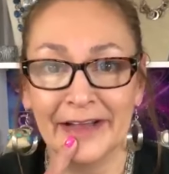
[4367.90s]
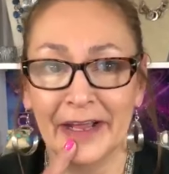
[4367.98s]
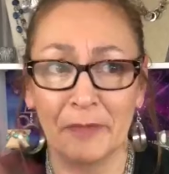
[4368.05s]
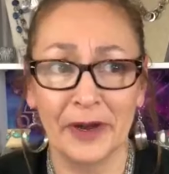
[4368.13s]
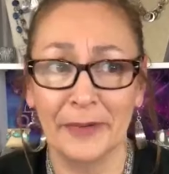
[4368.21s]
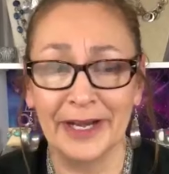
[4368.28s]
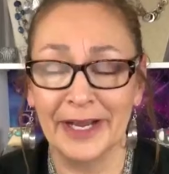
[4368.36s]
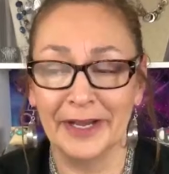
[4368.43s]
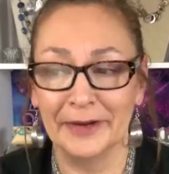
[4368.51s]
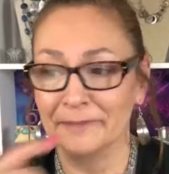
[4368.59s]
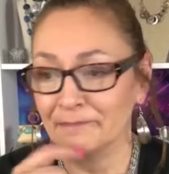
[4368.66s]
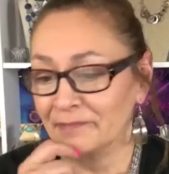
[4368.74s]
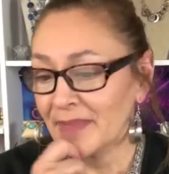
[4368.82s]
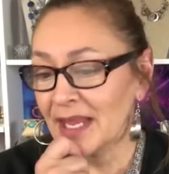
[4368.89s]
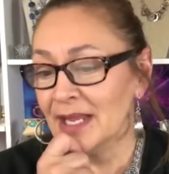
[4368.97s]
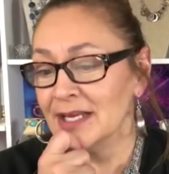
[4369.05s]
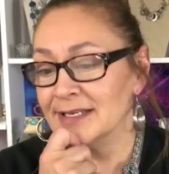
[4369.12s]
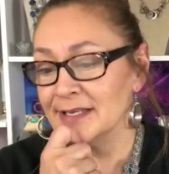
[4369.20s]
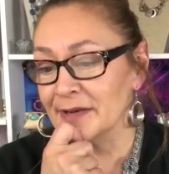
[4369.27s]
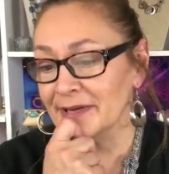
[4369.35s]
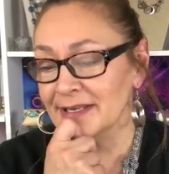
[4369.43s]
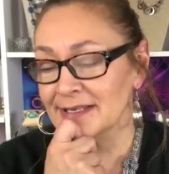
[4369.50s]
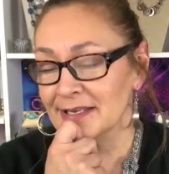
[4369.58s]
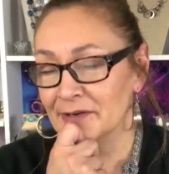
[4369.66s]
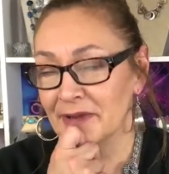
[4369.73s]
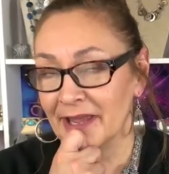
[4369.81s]
like, what do I do? So I
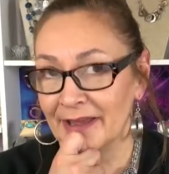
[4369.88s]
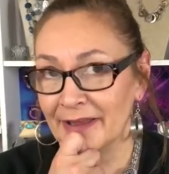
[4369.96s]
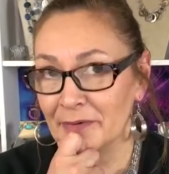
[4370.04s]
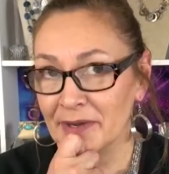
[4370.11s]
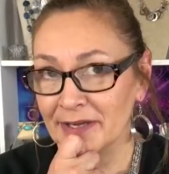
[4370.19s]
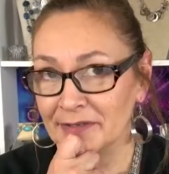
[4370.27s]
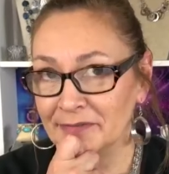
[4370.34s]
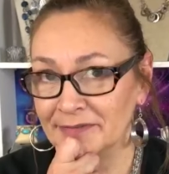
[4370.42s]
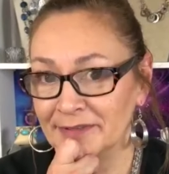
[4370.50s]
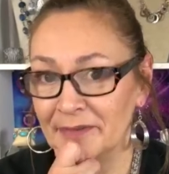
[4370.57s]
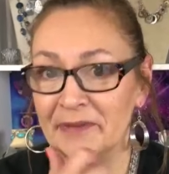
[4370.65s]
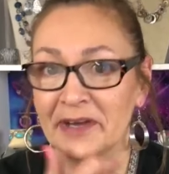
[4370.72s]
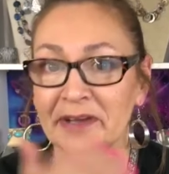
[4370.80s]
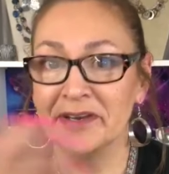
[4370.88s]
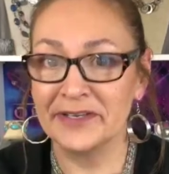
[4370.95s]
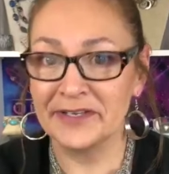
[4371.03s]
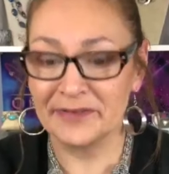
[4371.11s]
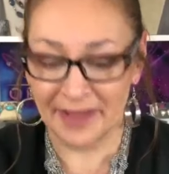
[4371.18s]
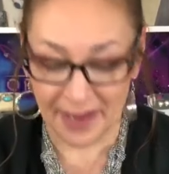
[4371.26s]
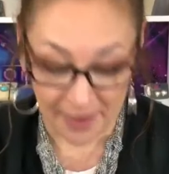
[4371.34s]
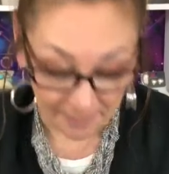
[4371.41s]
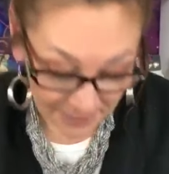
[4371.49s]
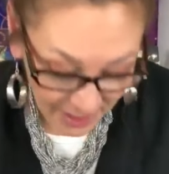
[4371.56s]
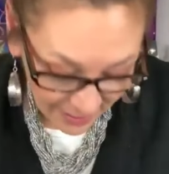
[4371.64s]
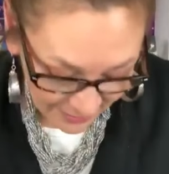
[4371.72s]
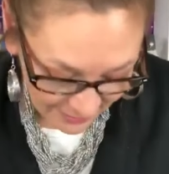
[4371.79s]
said, okay, well, I'm not going to do that.
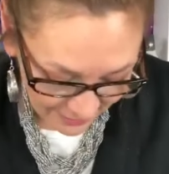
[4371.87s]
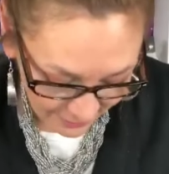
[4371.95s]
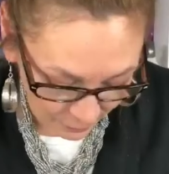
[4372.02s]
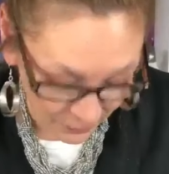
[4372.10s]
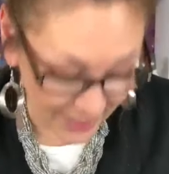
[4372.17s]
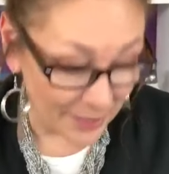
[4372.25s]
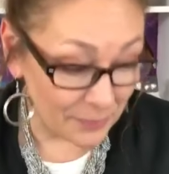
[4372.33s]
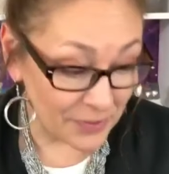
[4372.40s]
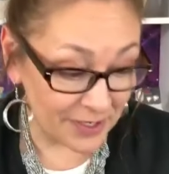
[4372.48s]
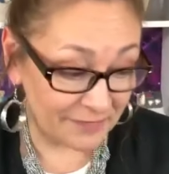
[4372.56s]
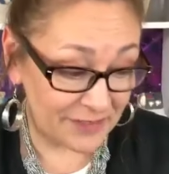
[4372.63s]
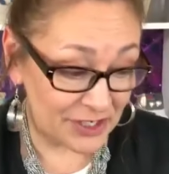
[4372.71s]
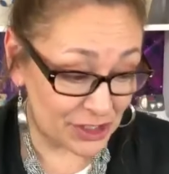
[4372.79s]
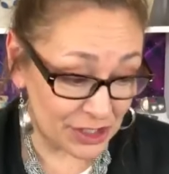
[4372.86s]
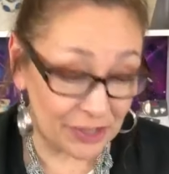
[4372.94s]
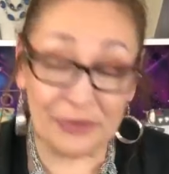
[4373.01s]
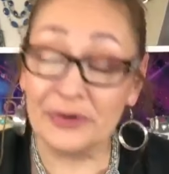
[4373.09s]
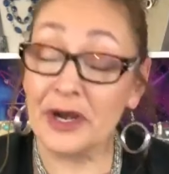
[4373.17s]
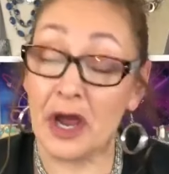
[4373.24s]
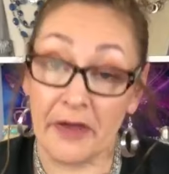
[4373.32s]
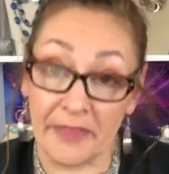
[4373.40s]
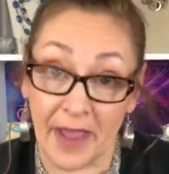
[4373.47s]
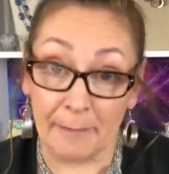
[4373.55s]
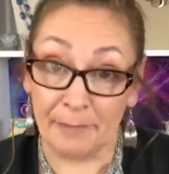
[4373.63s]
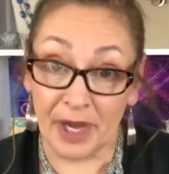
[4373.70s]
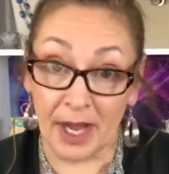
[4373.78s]
But what I would have shown on
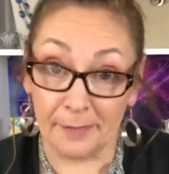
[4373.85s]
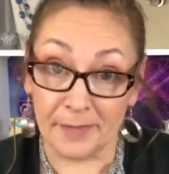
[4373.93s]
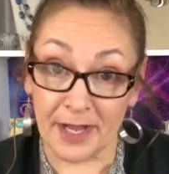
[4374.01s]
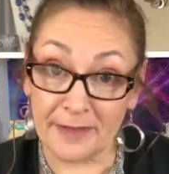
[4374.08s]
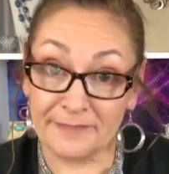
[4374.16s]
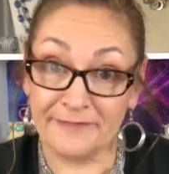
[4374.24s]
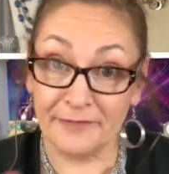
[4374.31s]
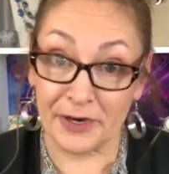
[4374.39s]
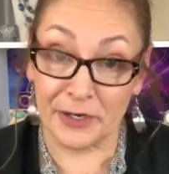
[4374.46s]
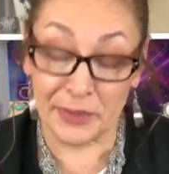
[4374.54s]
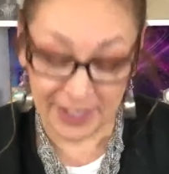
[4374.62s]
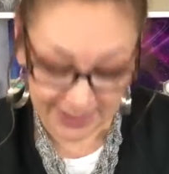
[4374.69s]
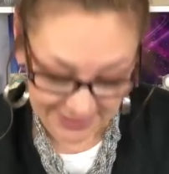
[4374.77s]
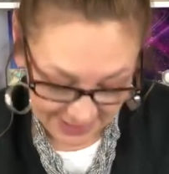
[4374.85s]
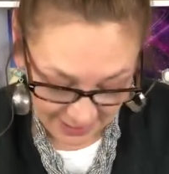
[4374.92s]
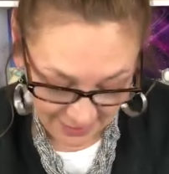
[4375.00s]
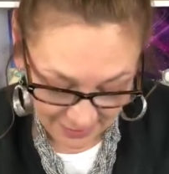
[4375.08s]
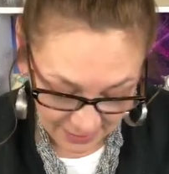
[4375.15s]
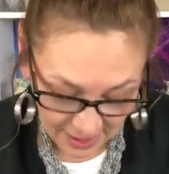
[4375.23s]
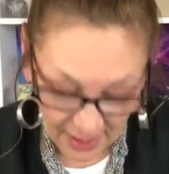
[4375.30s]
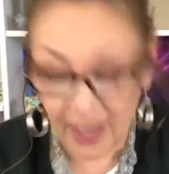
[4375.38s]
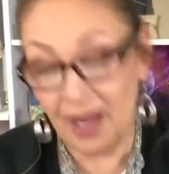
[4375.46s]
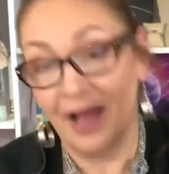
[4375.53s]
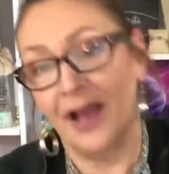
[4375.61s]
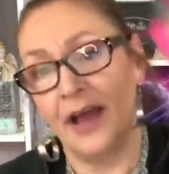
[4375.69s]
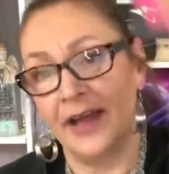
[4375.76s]
that pop up for a quick sale
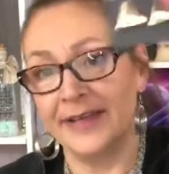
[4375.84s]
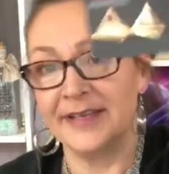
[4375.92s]
I